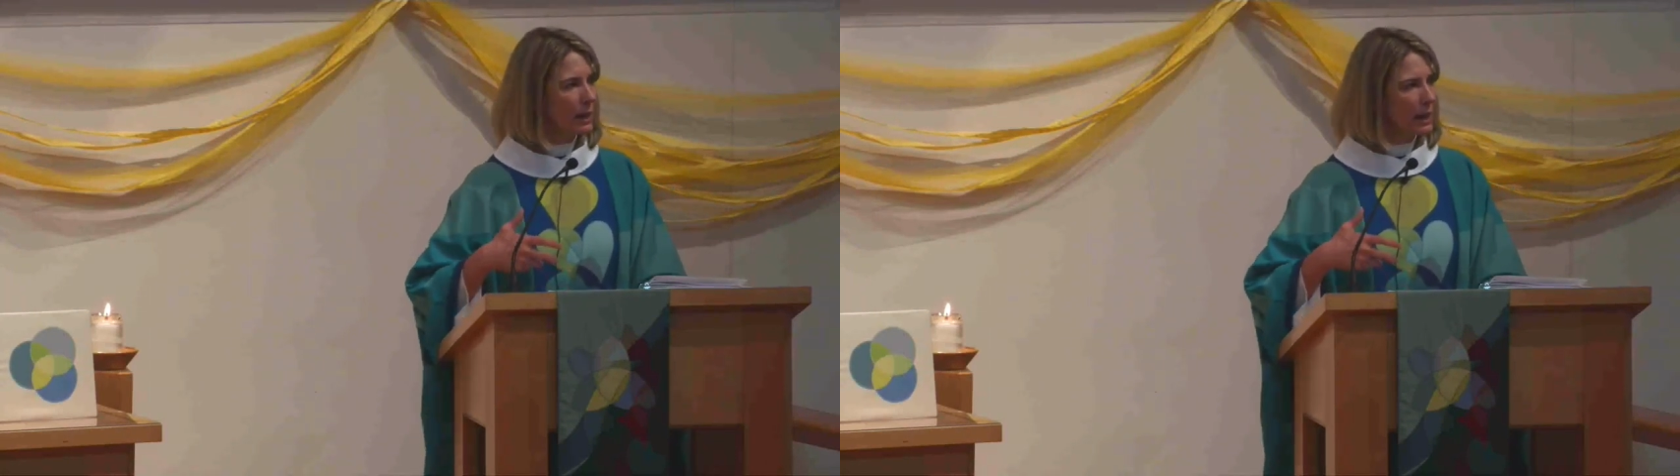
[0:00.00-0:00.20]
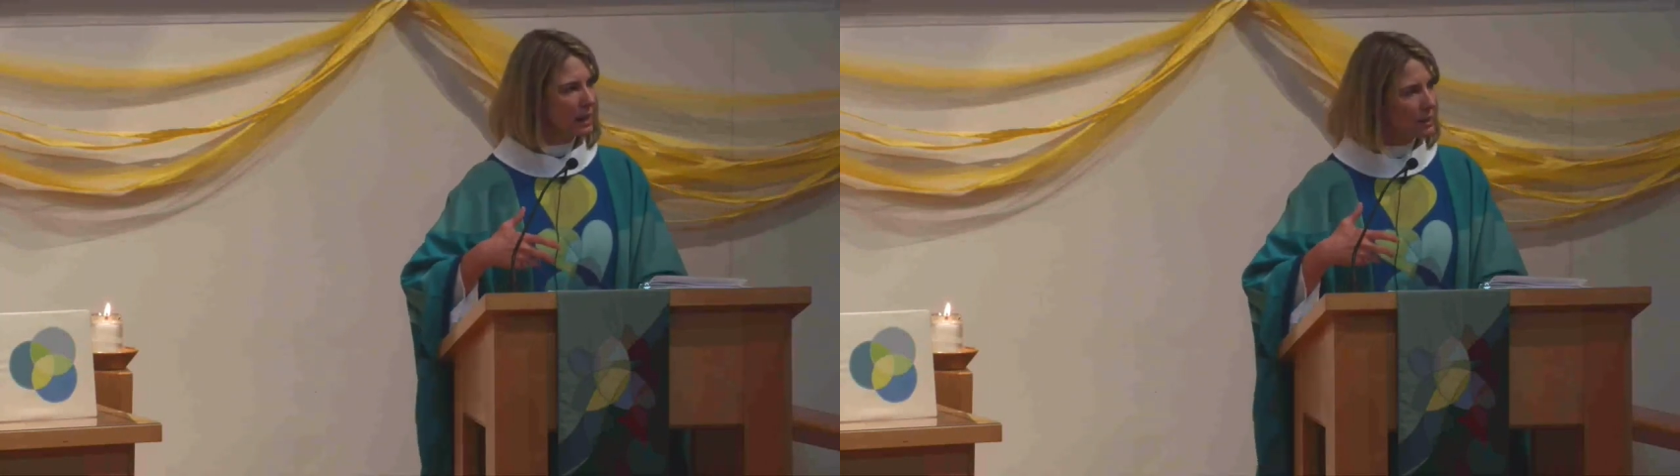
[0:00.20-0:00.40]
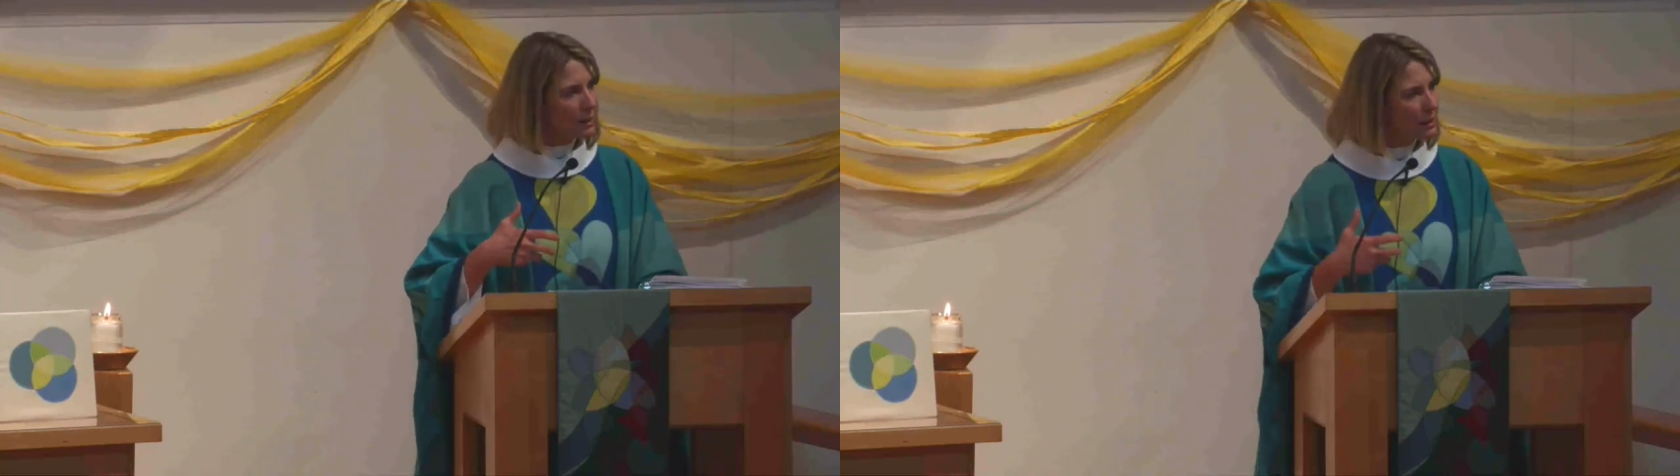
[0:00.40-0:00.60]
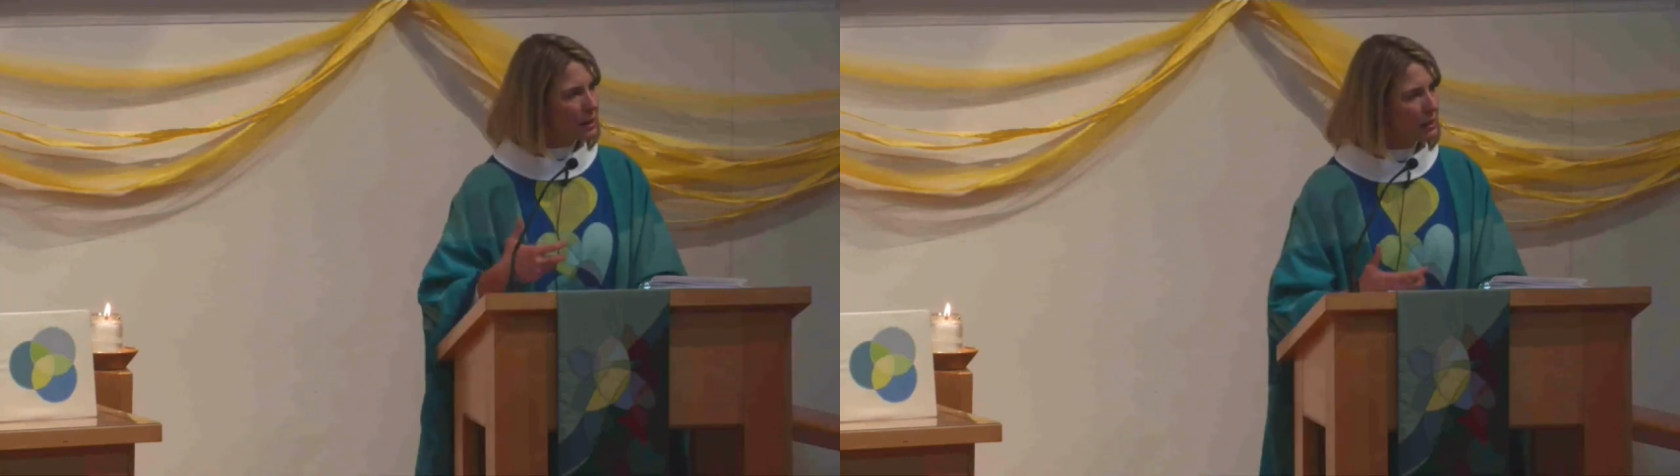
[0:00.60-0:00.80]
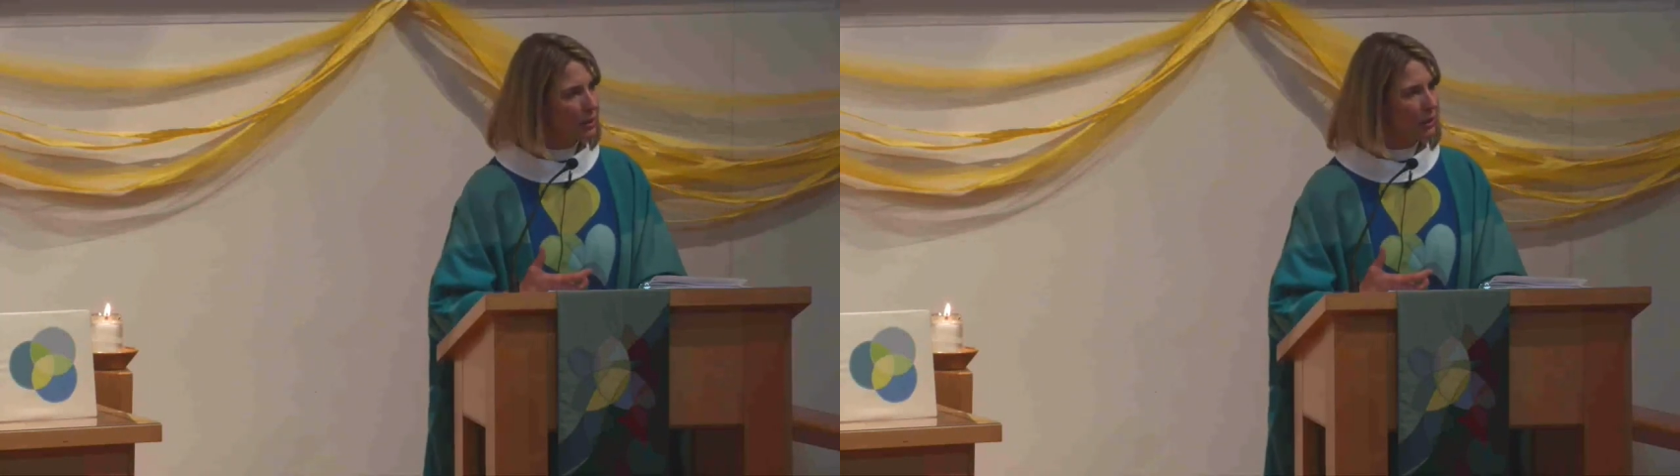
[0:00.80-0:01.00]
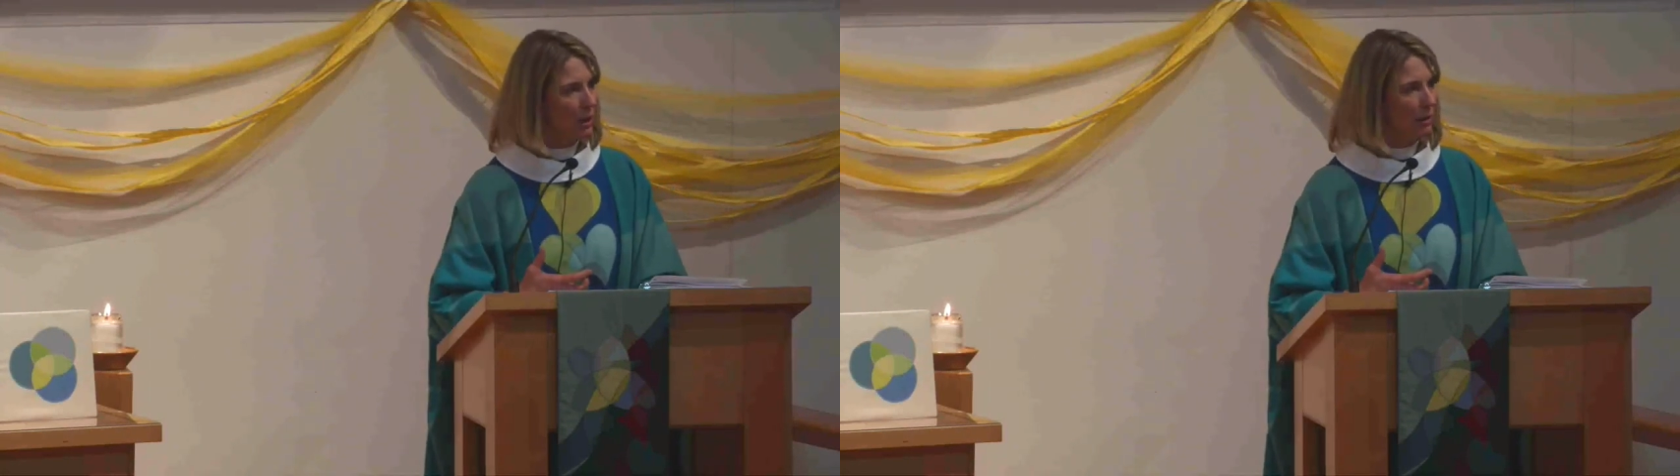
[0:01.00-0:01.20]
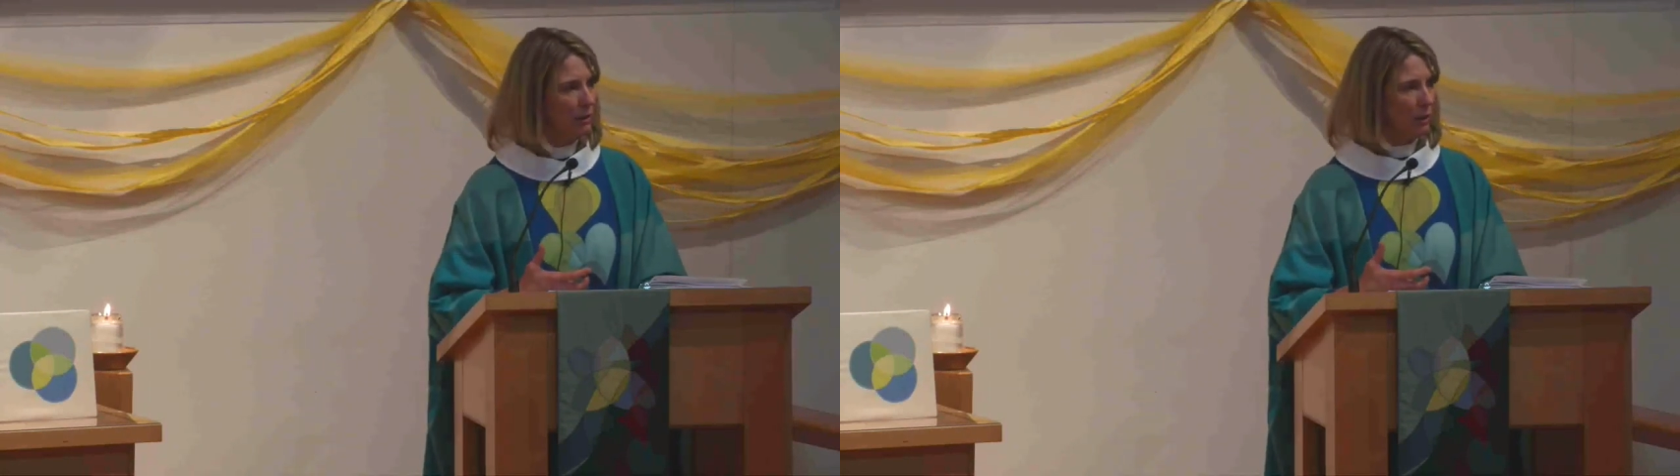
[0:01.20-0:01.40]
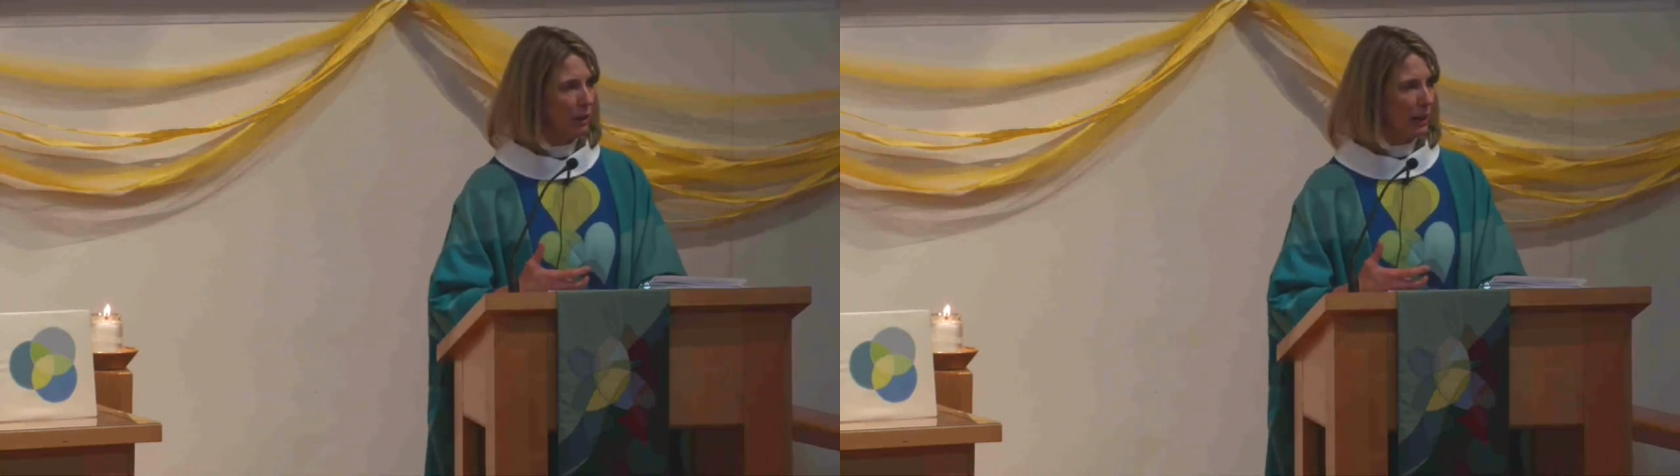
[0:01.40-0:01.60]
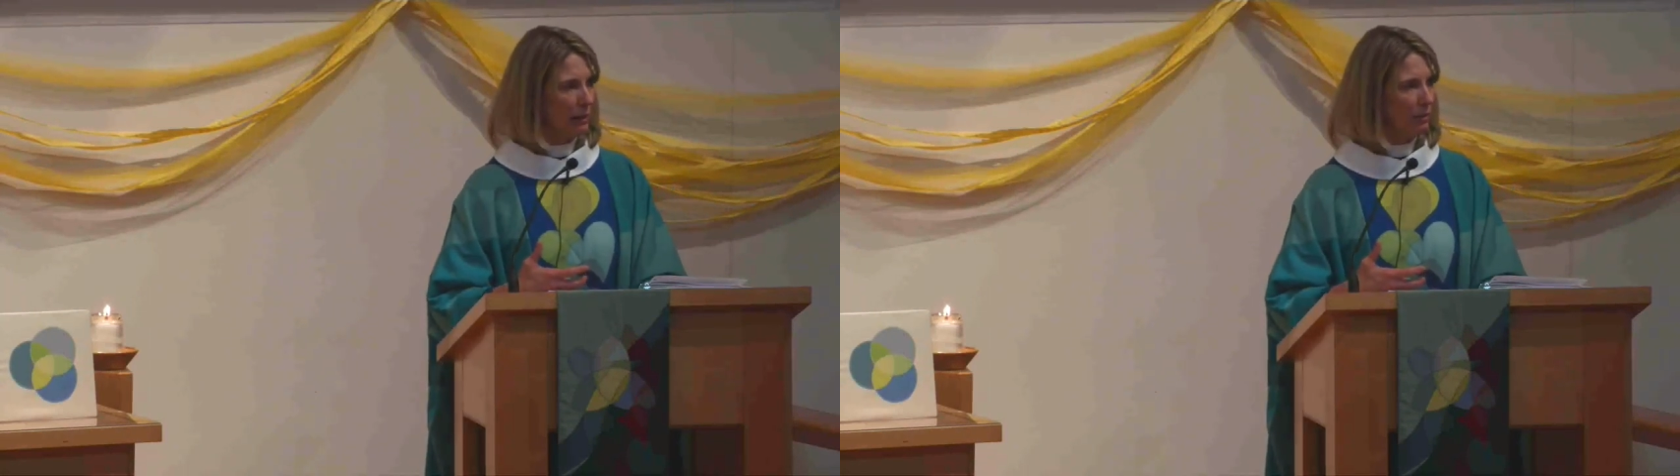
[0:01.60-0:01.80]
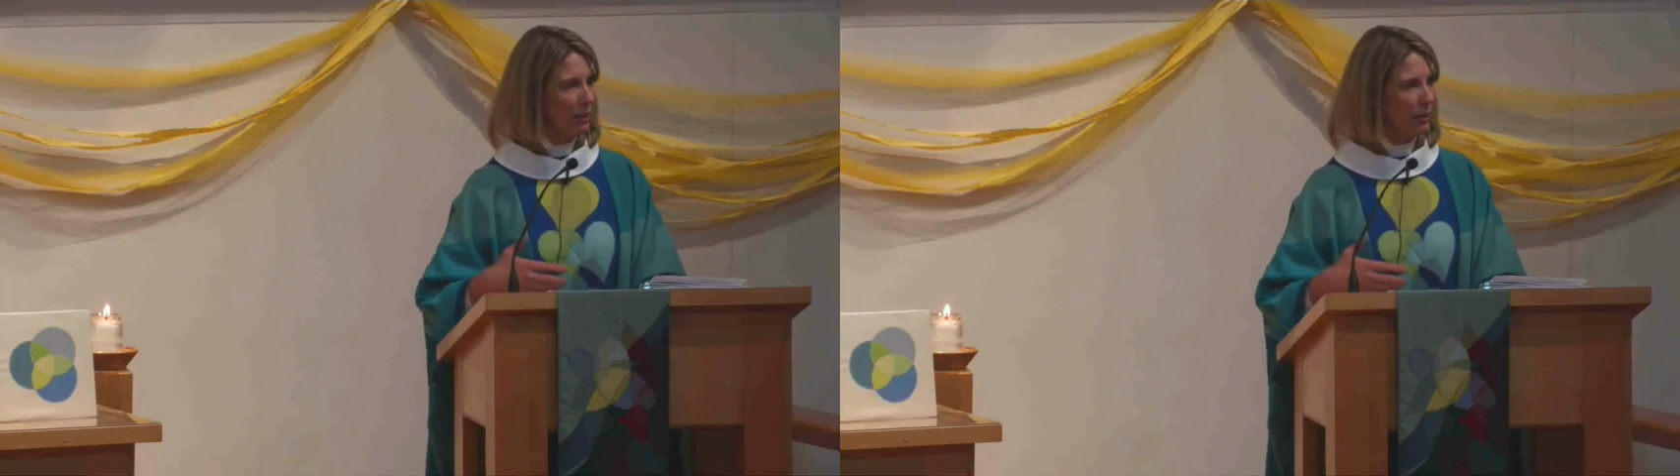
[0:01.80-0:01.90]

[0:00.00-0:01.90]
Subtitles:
in the center of your life,